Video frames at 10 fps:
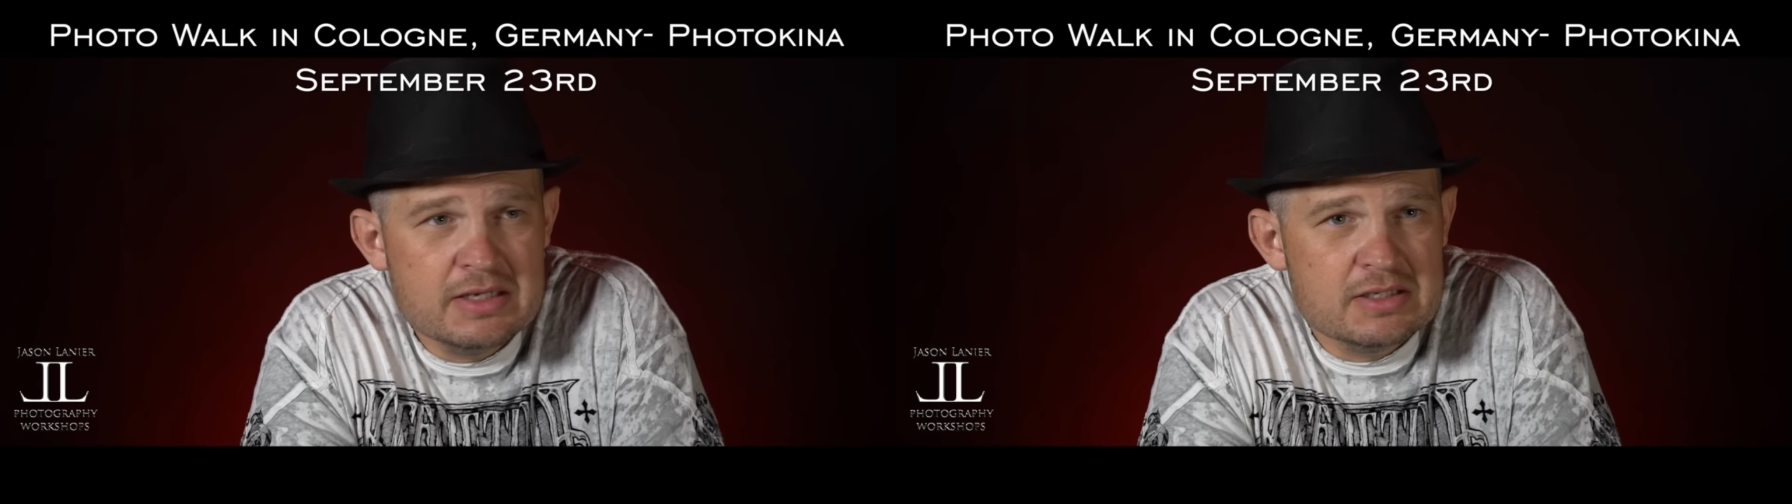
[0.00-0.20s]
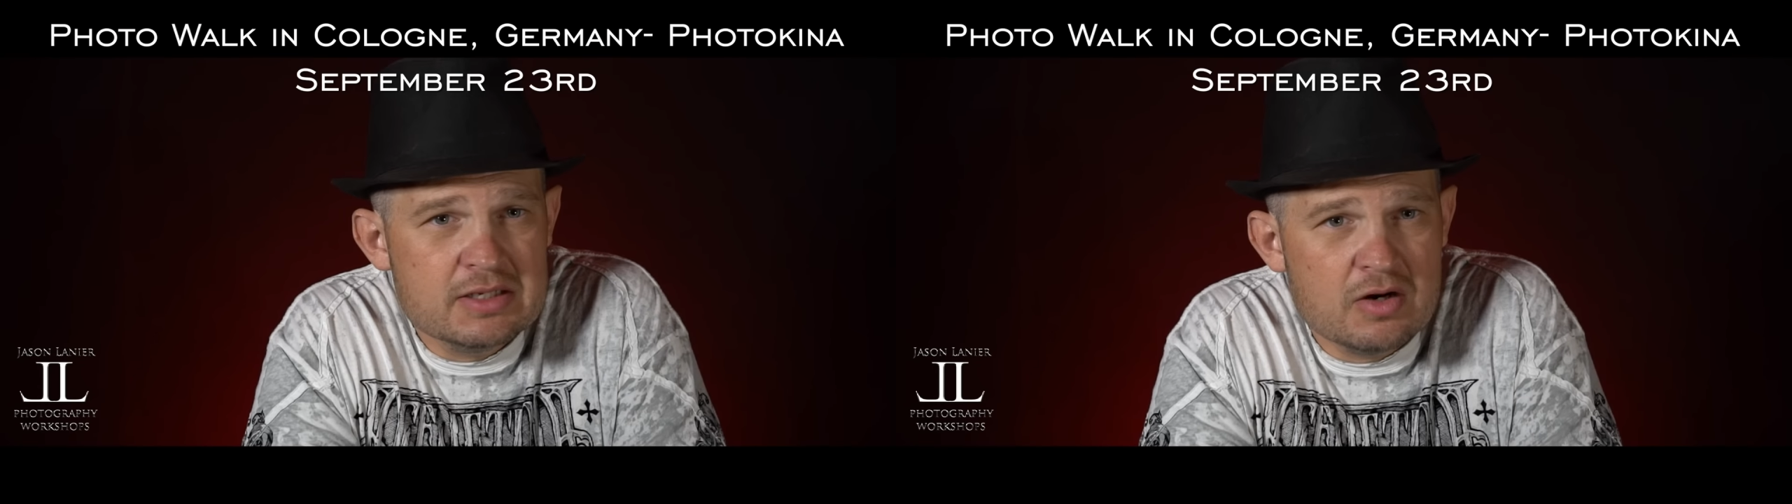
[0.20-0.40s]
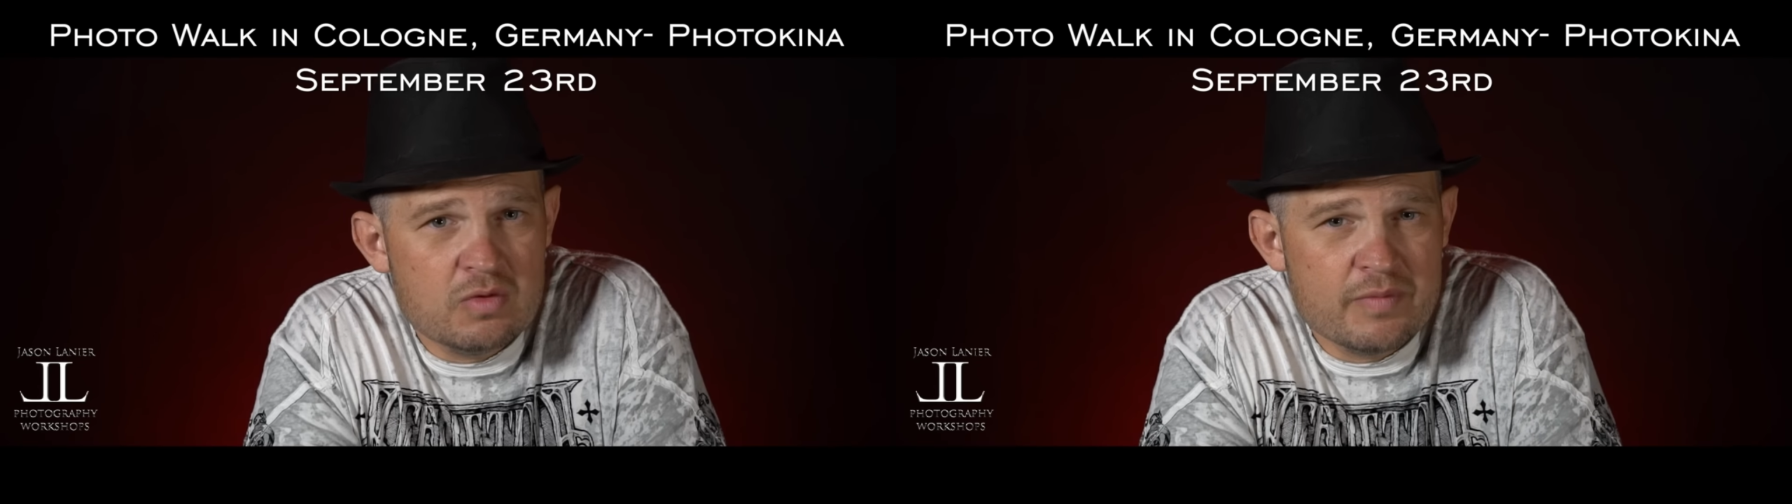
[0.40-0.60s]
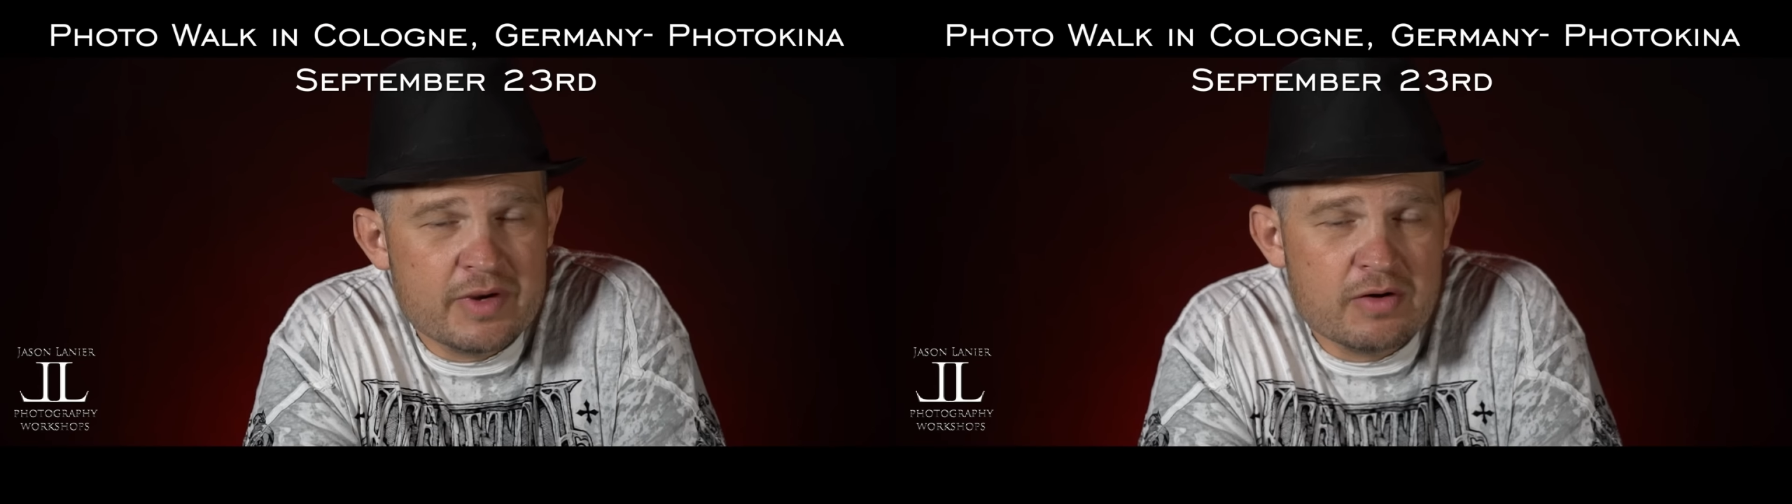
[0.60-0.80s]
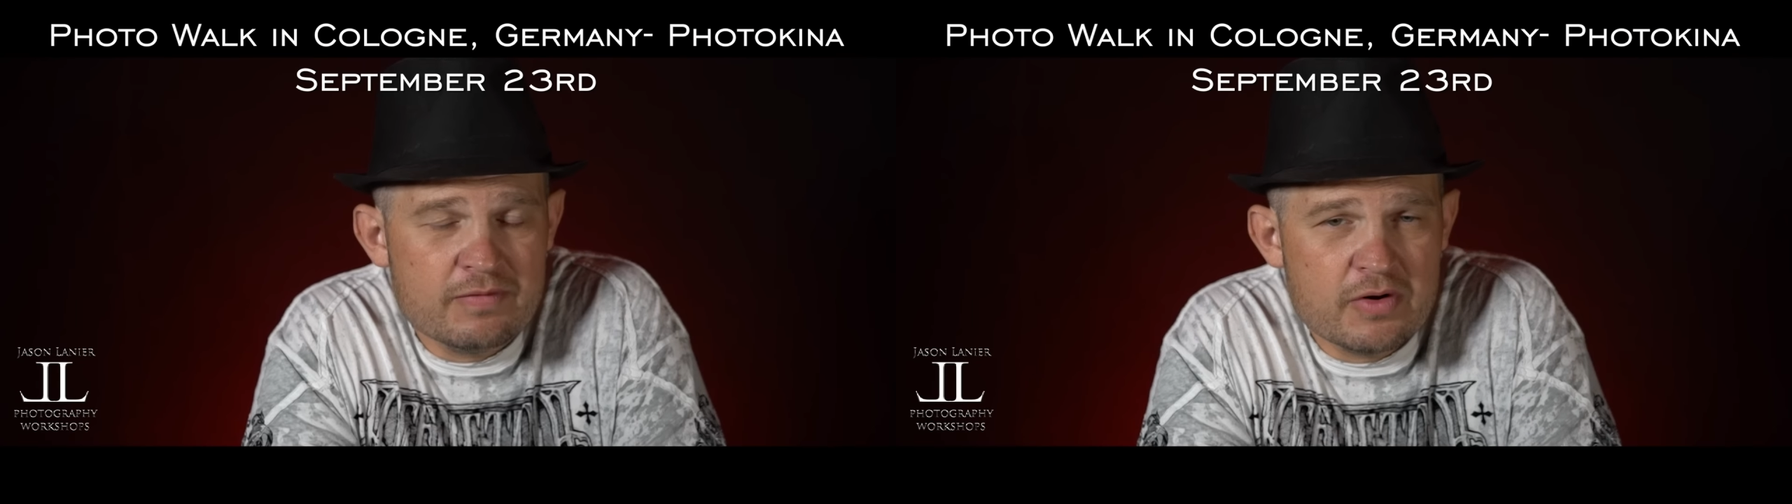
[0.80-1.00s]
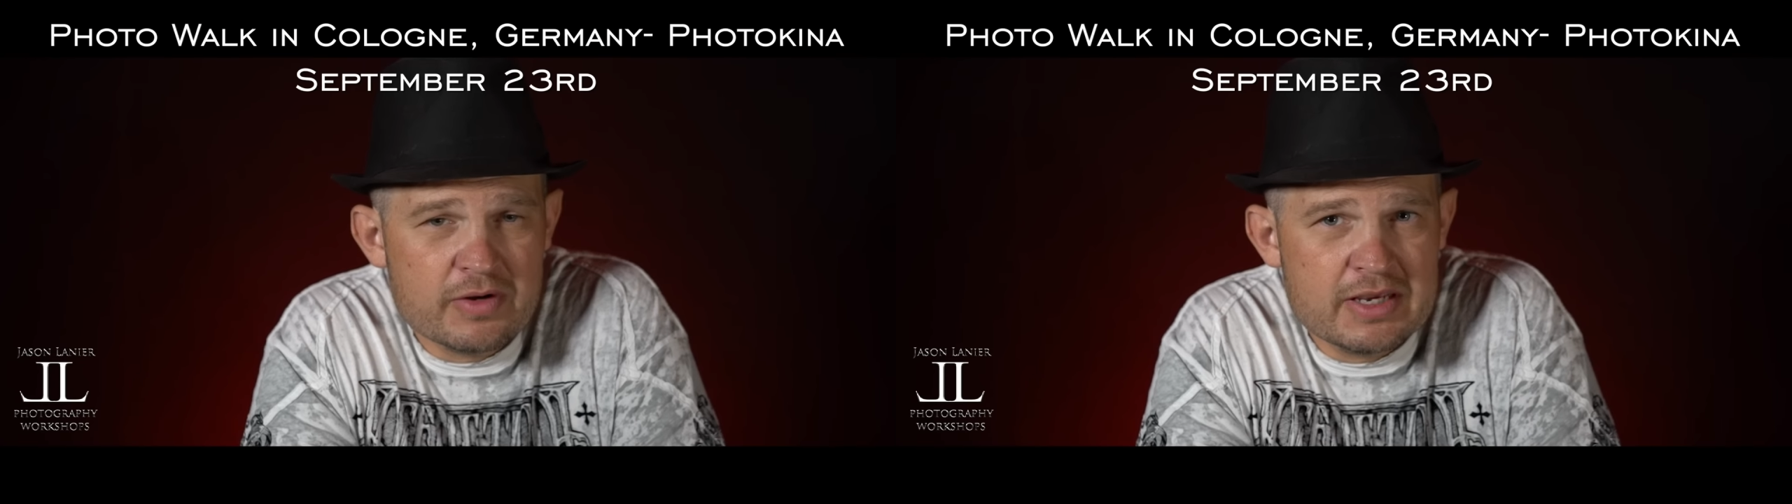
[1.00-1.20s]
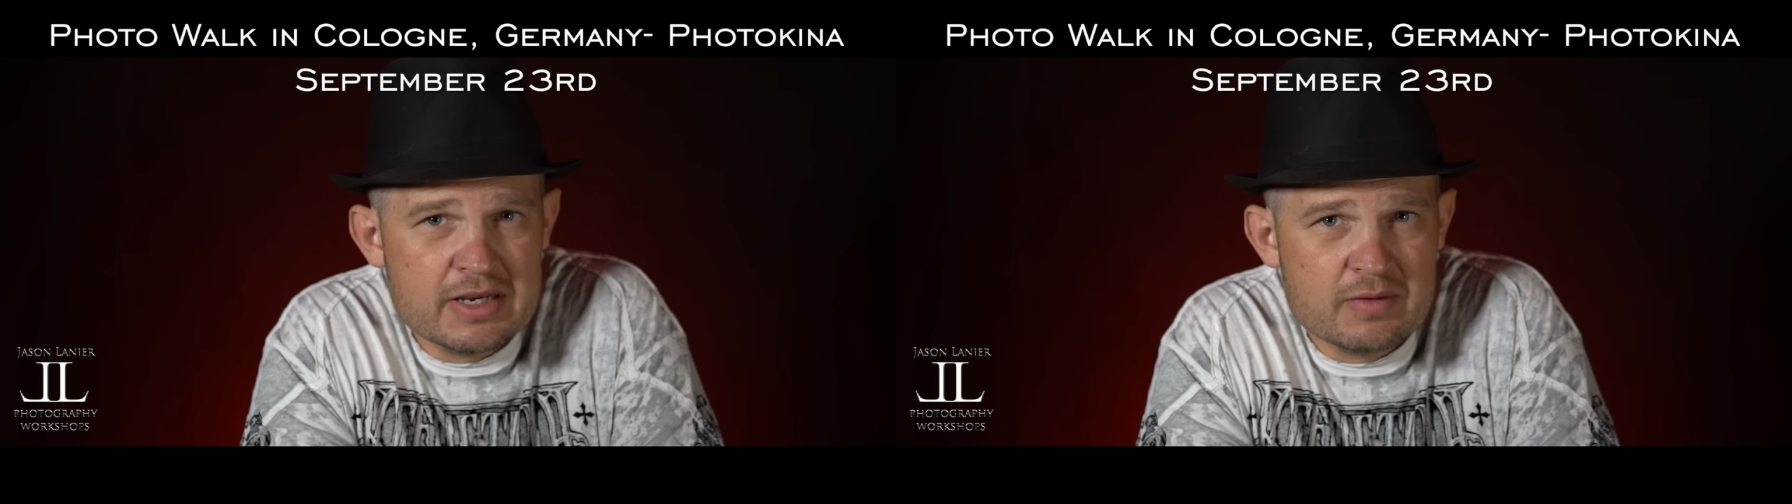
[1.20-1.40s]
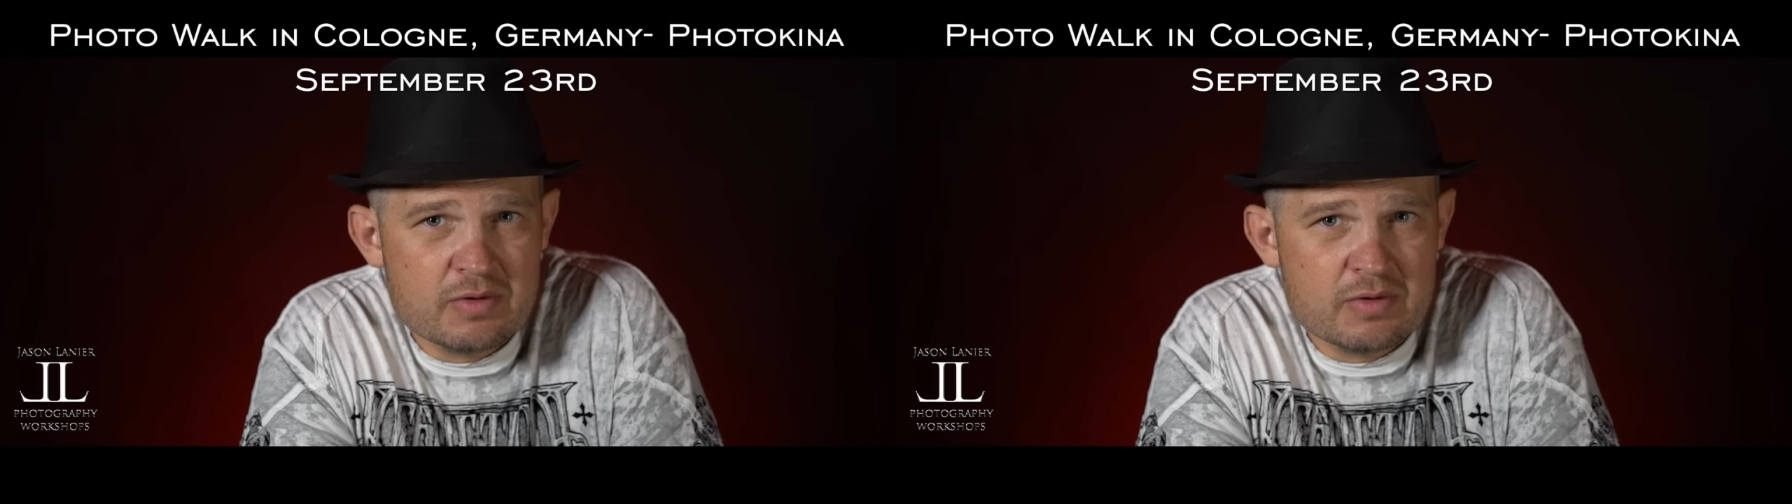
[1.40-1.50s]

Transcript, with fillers: So when we go to Photokina,